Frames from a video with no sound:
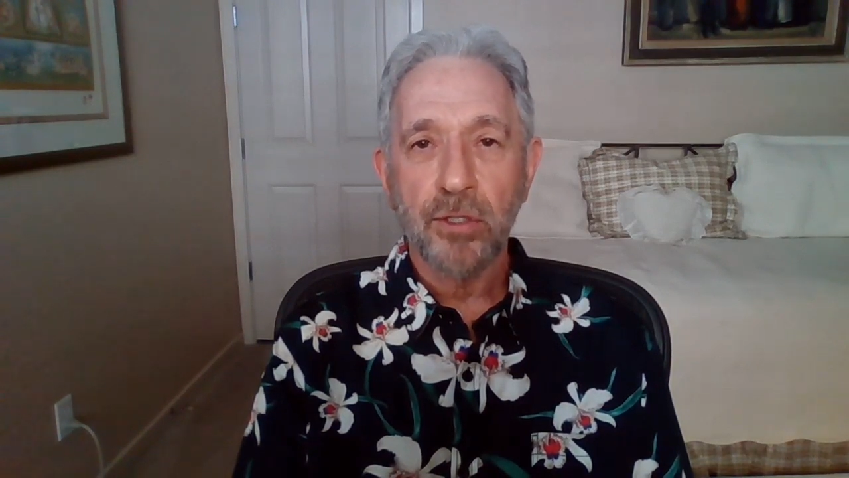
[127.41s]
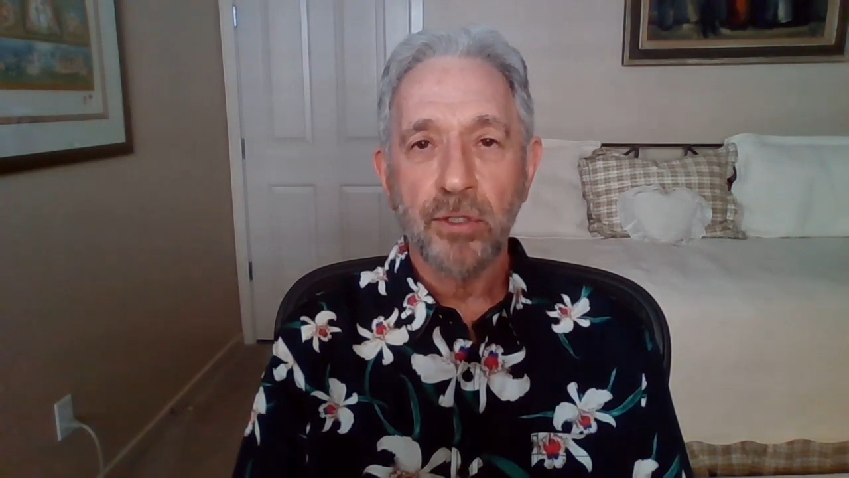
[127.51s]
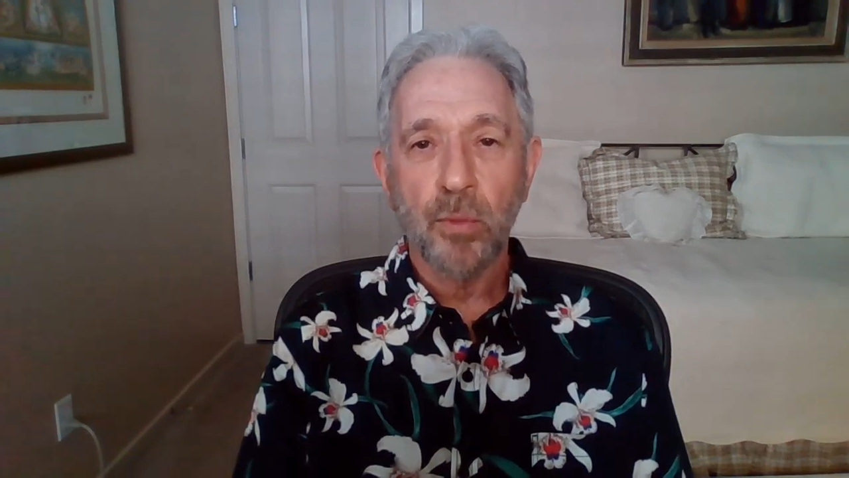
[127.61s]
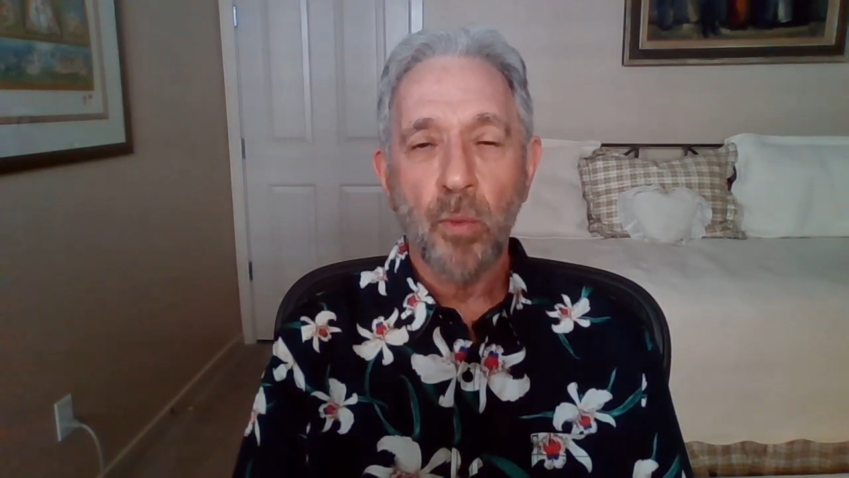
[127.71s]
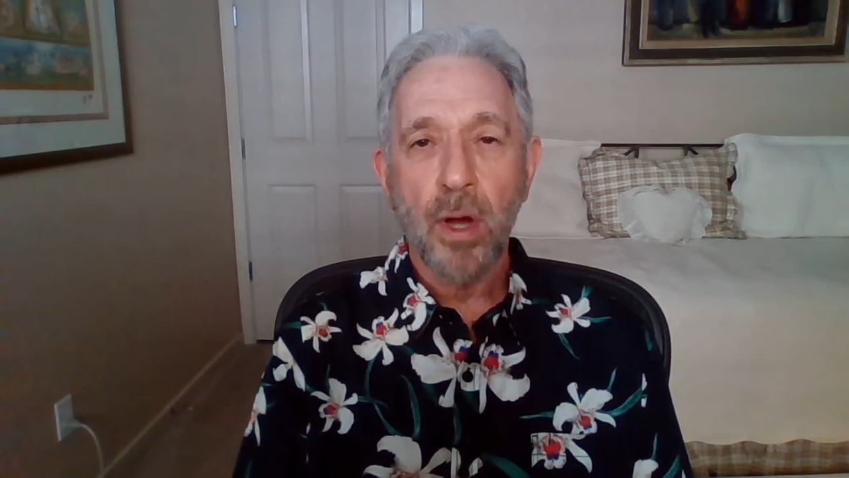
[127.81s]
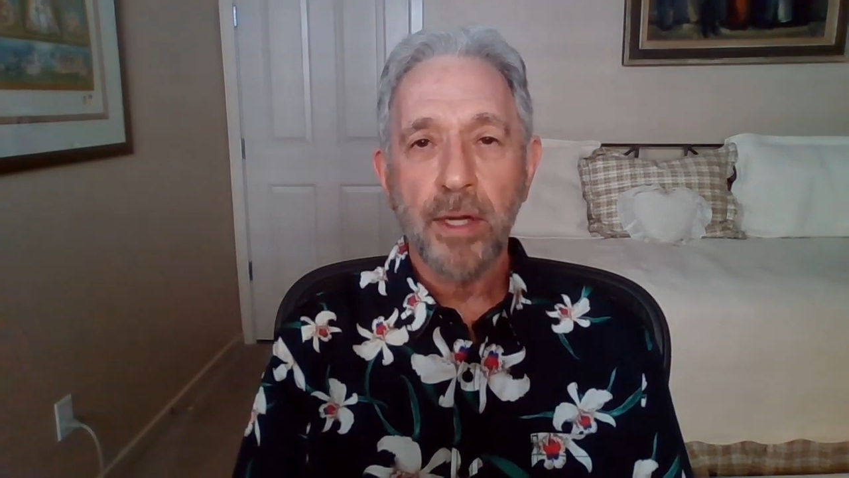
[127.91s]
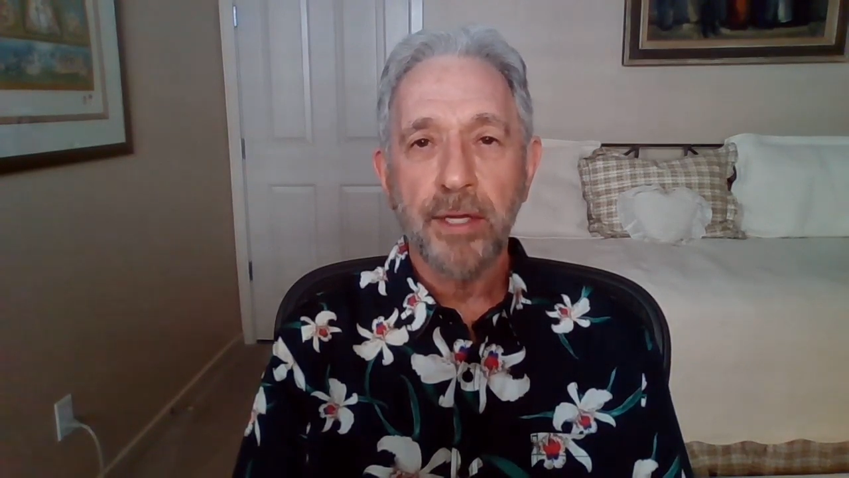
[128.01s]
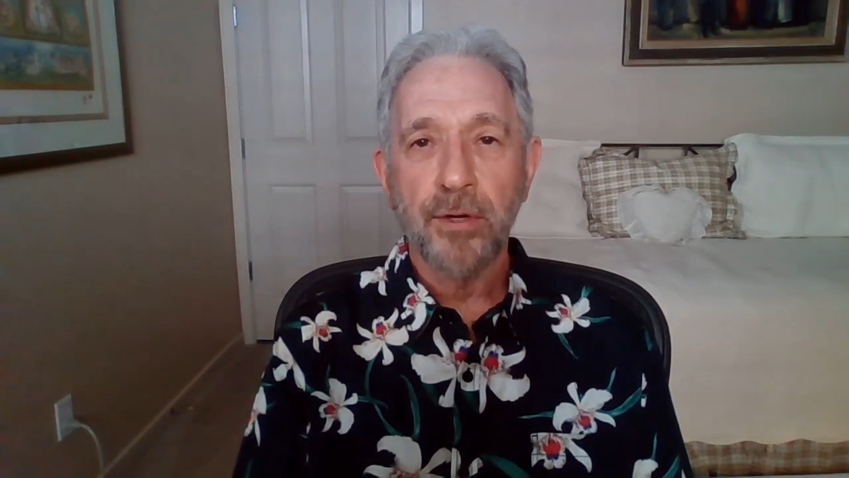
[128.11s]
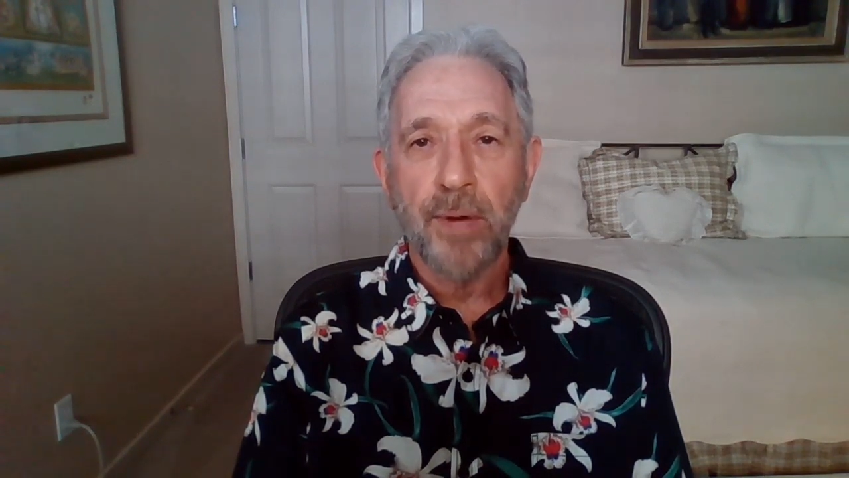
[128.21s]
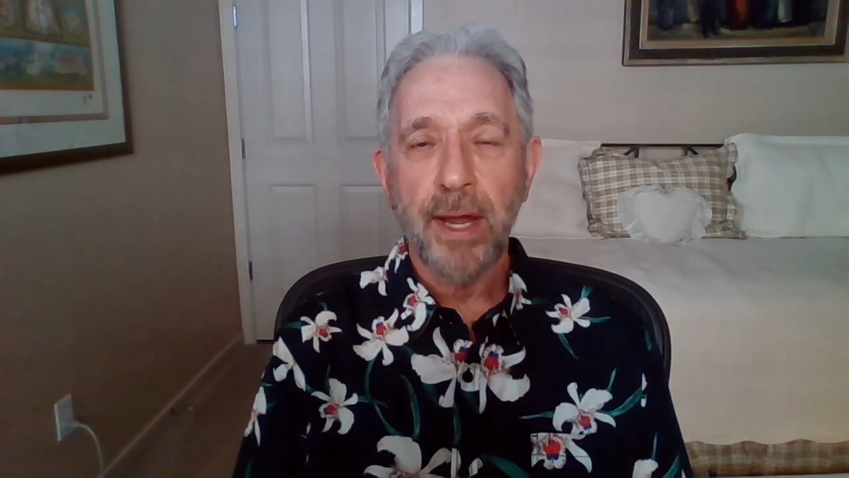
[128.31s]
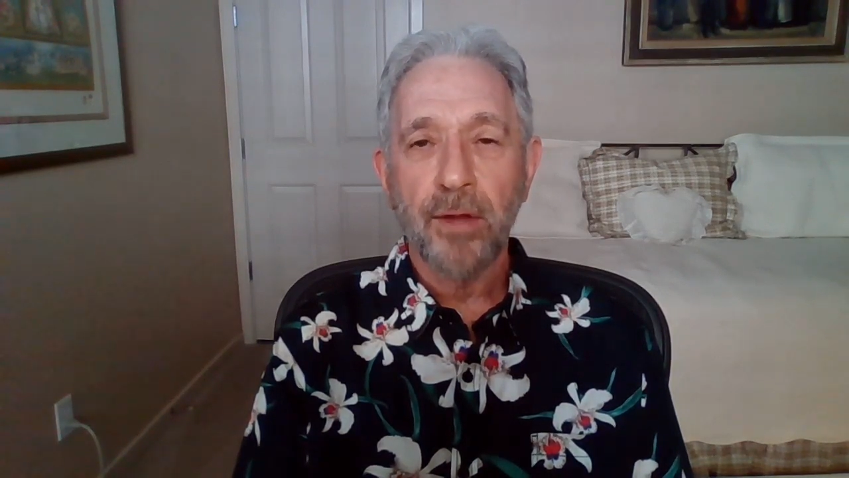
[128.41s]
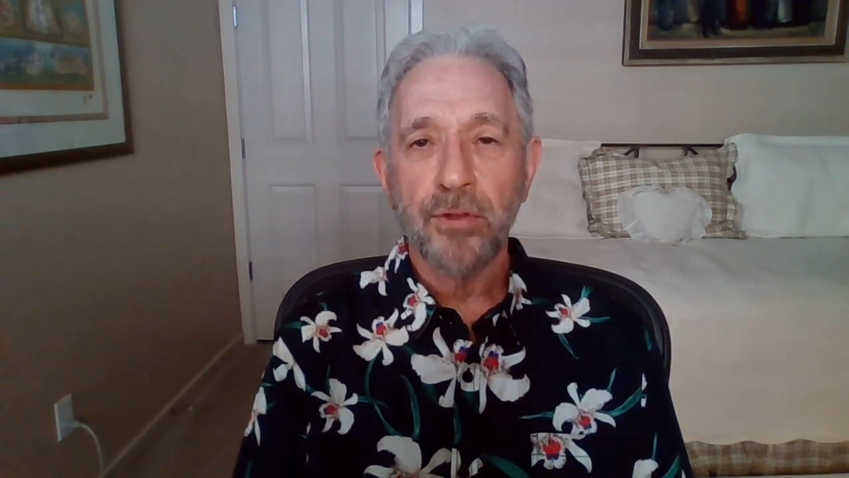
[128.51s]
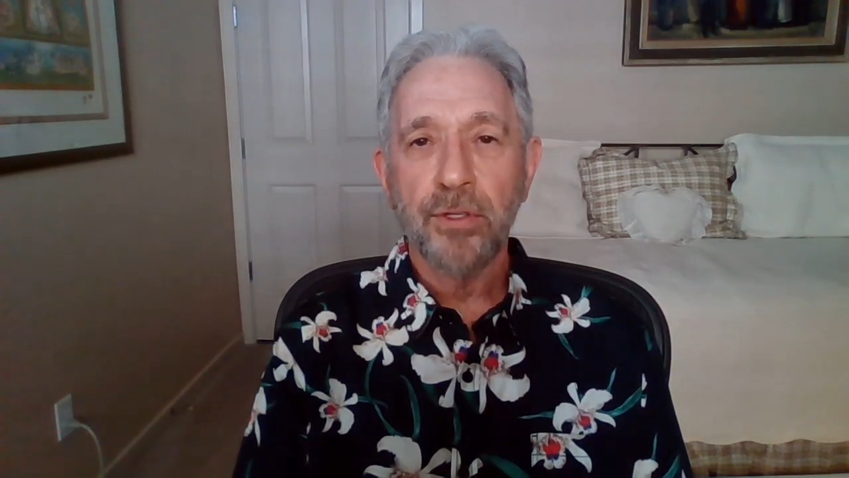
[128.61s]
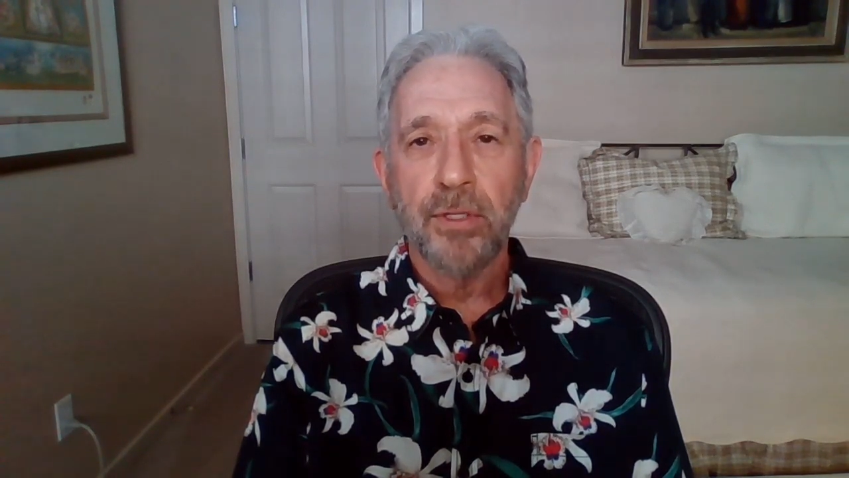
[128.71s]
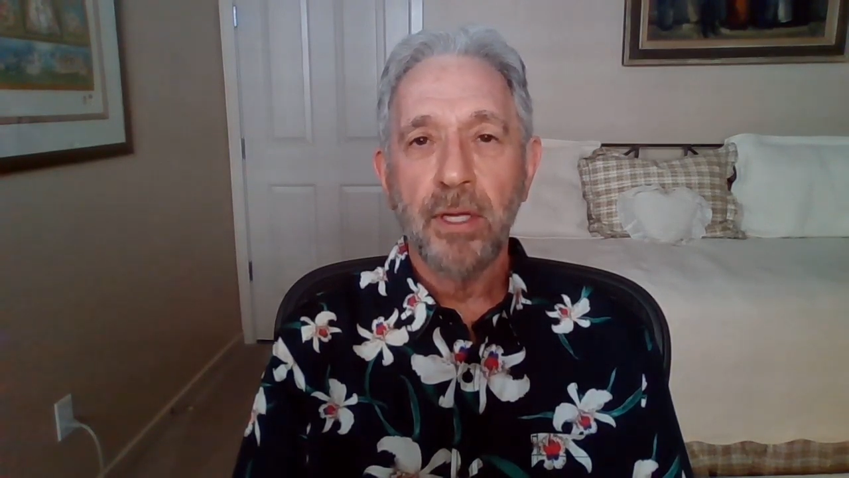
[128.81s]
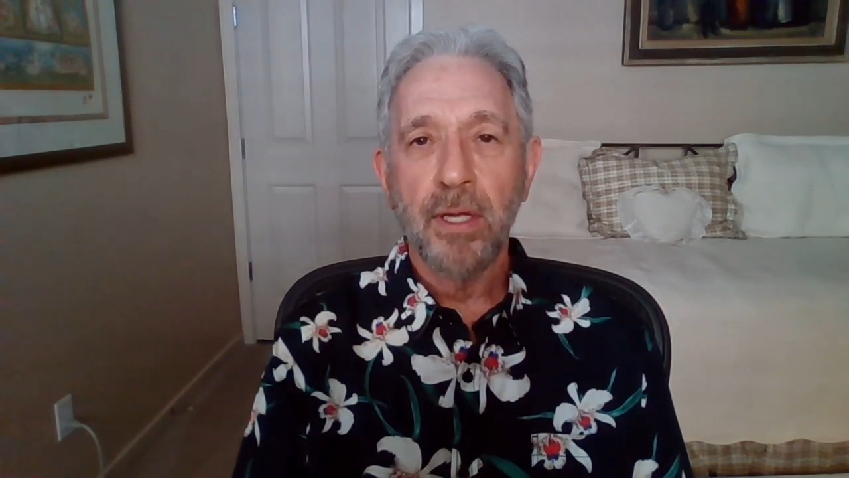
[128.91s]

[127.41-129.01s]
or walking around.